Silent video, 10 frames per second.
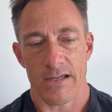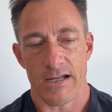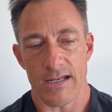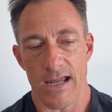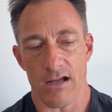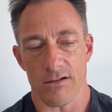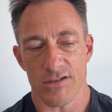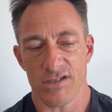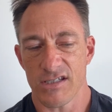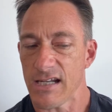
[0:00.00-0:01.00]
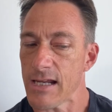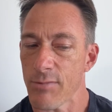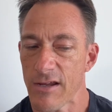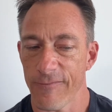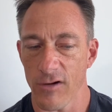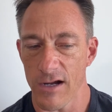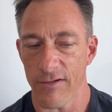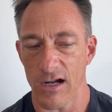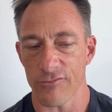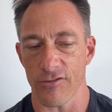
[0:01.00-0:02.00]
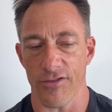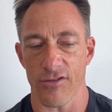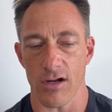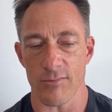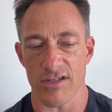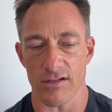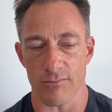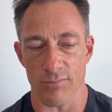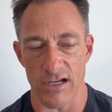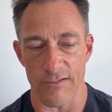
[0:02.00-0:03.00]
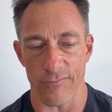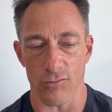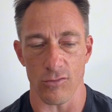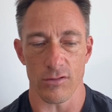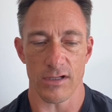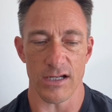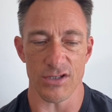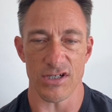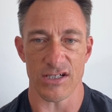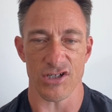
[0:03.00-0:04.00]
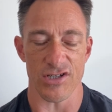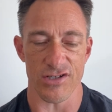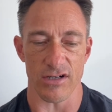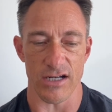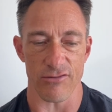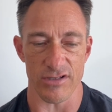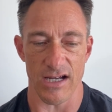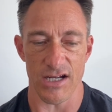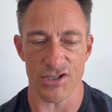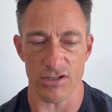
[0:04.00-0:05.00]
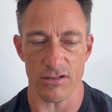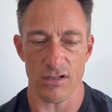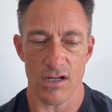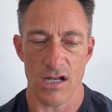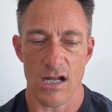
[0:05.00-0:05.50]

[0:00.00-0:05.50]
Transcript: Now, TB500 thymosin beta-4, injection site irritation,